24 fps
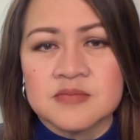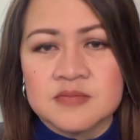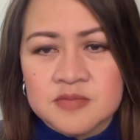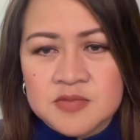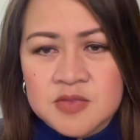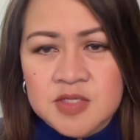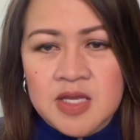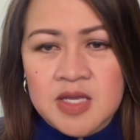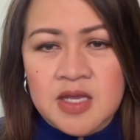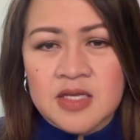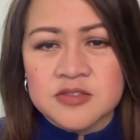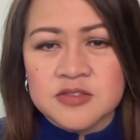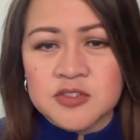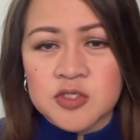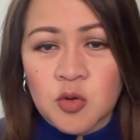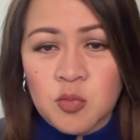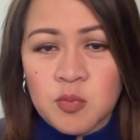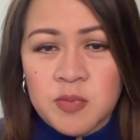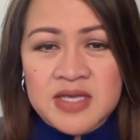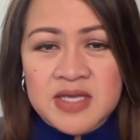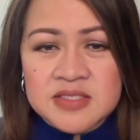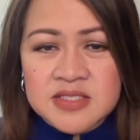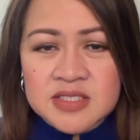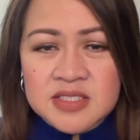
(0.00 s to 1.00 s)
Yeah, so
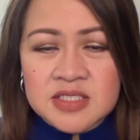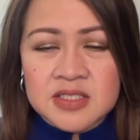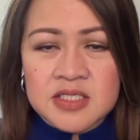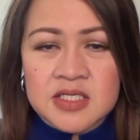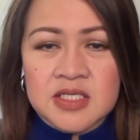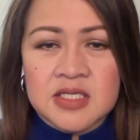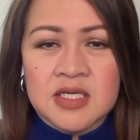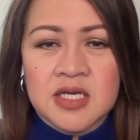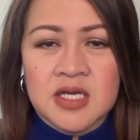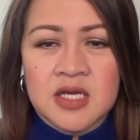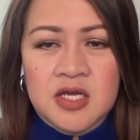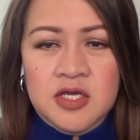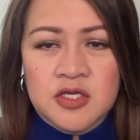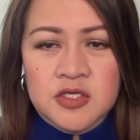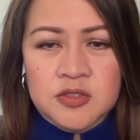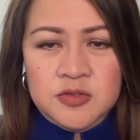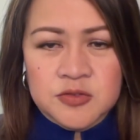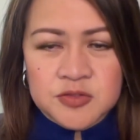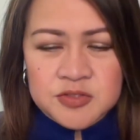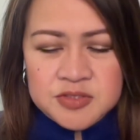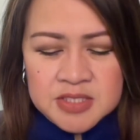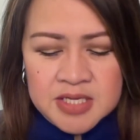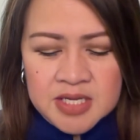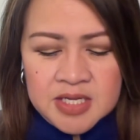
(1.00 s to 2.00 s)
basically,
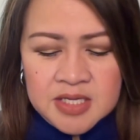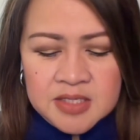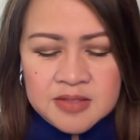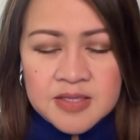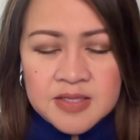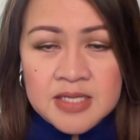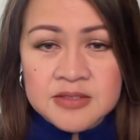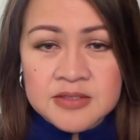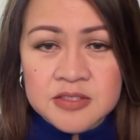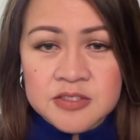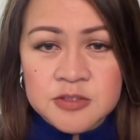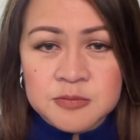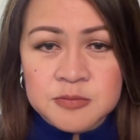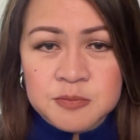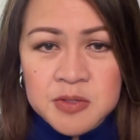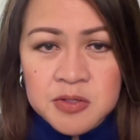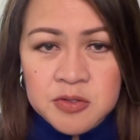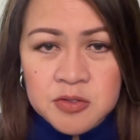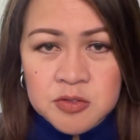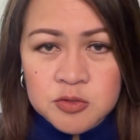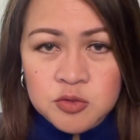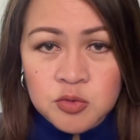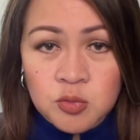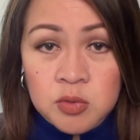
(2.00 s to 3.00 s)
you're saying that the
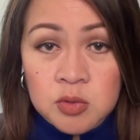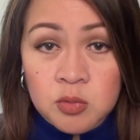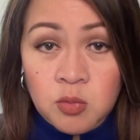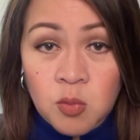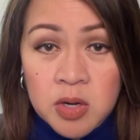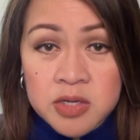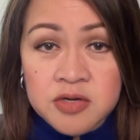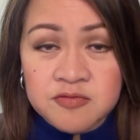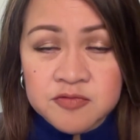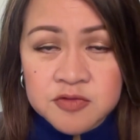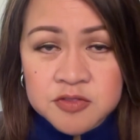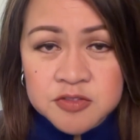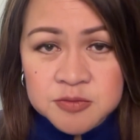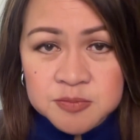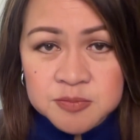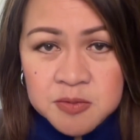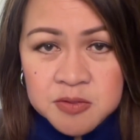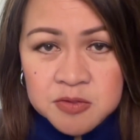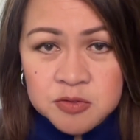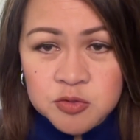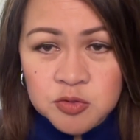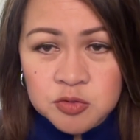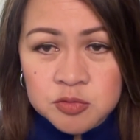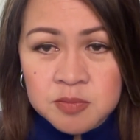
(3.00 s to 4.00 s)
spiritual, one of the
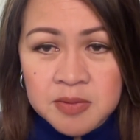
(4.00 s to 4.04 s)
spiritual